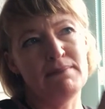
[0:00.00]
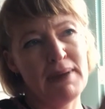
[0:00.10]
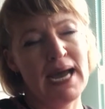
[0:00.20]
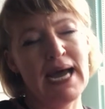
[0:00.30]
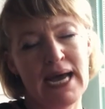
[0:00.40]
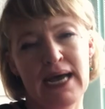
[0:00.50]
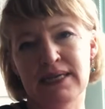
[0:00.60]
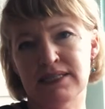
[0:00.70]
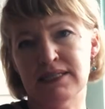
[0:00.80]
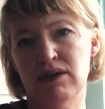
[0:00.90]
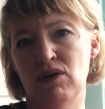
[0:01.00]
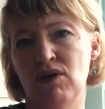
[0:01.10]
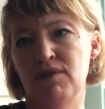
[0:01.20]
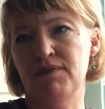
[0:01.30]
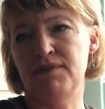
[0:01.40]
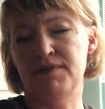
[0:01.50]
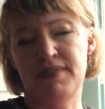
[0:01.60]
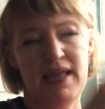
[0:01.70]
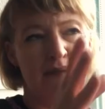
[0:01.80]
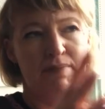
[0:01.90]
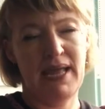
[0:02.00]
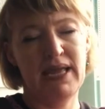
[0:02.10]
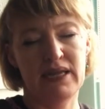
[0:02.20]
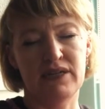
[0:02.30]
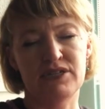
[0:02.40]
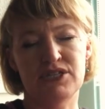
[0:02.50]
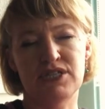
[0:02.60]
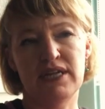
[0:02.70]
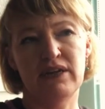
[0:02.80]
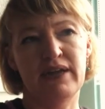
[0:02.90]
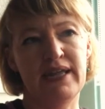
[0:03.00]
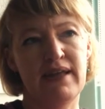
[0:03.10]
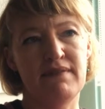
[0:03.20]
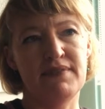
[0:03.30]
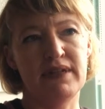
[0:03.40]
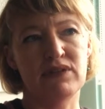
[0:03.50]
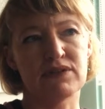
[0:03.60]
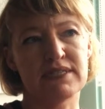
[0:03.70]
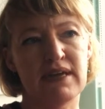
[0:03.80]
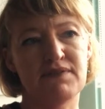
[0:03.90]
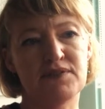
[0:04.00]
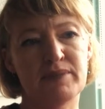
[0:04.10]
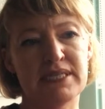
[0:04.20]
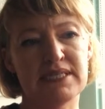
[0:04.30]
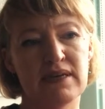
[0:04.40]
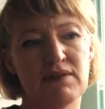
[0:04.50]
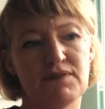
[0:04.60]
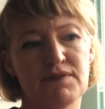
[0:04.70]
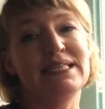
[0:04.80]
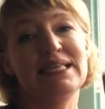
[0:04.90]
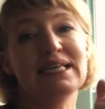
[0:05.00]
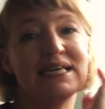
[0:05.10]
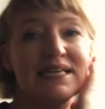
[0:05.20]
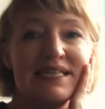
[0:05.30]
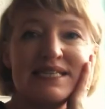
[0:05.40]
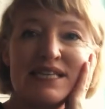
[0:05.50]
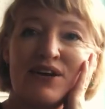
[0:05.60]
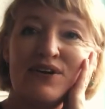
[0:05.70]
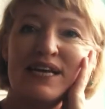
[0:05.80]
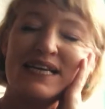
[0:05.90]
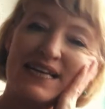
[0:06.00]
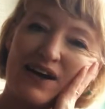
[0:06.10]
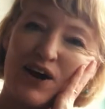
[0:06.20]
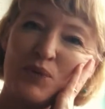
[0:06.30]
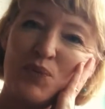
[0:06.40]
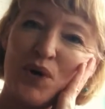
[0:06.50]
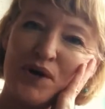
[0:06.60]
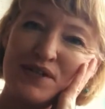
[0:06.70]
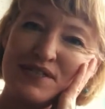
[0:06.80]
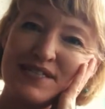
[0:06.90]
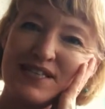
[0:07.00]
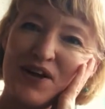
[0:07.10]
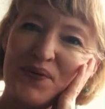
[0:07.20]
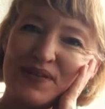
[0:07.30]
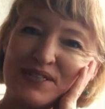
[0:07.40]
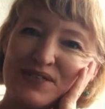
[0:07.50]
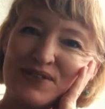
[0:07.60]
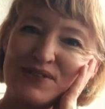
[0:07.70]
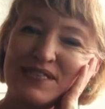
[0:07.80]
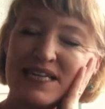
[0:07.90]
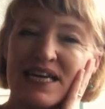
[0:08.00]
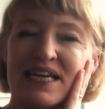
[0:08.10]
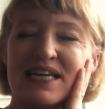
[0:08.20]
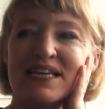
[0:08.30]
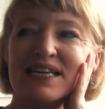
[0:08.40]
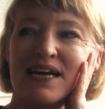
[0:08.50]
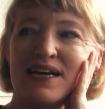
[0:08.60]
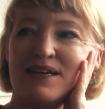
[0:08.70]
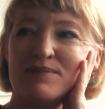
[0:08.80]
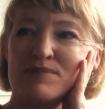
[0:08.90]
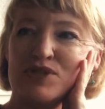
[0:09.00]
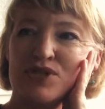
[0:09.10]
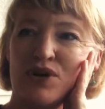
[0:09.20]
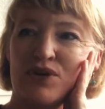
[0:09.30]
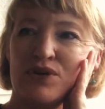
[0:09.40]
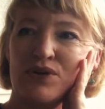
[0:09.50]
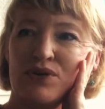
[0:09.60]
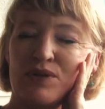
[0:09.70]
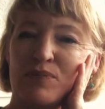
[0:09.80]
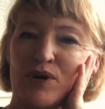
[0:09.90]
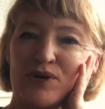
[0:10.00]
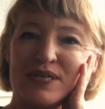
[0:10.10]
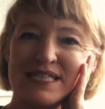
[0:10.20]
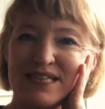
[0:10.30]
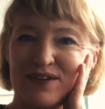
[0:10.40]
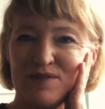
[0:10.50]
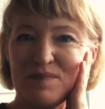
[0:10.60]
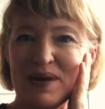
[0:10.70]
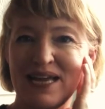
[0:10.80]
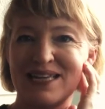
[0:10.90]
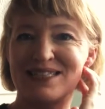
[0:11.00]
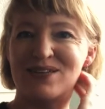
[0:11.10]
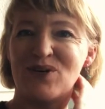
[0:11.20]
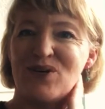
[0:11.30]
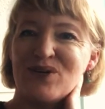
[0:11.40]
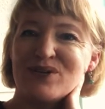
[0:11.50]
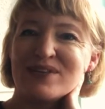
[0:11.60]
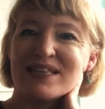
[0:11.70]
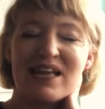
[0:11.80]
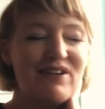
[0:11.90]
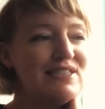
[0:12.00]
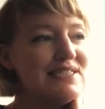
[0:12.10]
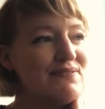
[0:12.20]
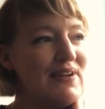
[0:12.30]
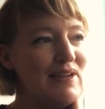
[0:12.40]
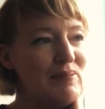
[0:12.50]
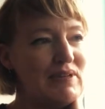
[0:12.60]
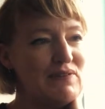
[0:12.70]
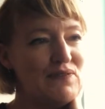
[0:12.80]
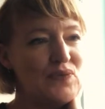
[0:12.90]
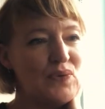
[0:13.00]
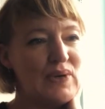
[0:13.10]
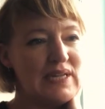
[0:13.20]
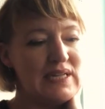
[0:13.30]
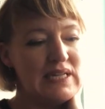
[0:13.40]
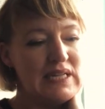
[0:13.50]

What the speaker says: part of that package that I have that looks after myself. Yeah, so I was going to today show you the progress that I've made on character development for